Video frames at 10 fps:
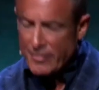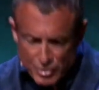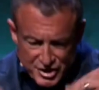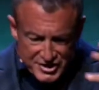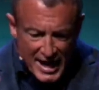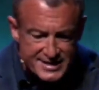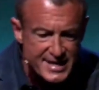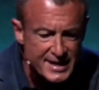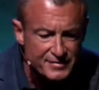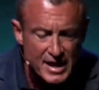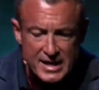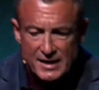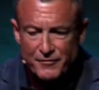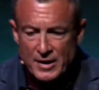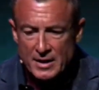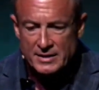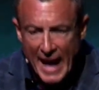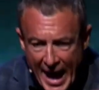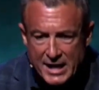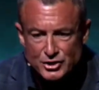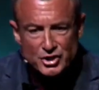And there's this idea that if you had a